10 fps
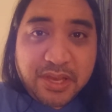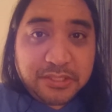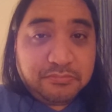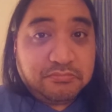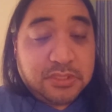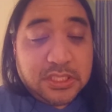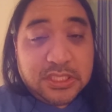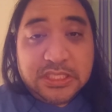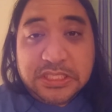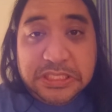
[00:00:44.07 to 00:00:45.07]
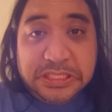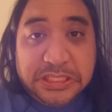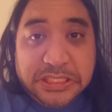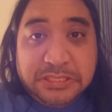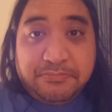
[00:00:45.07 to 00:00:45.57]
Might
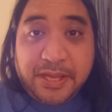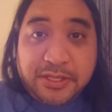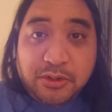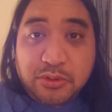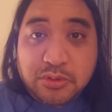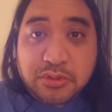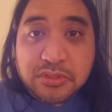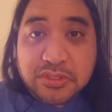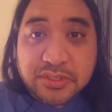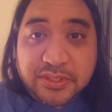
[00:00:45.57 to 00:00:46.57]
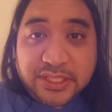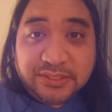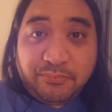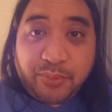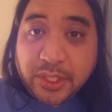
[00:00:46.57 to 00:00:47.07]
might go get
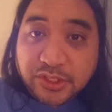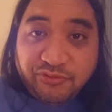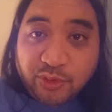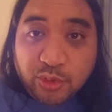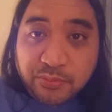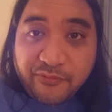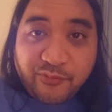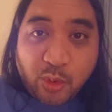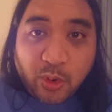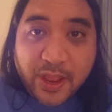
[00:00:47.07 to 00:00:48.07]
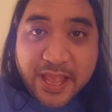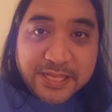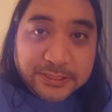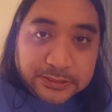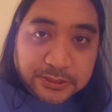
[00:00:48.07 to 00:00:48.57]
some brunch food
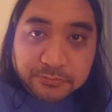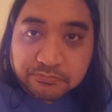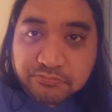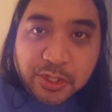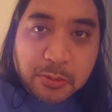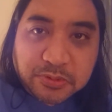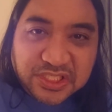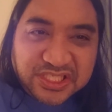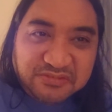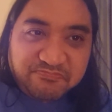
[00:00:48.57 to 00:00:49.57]
beforehand, and you know, just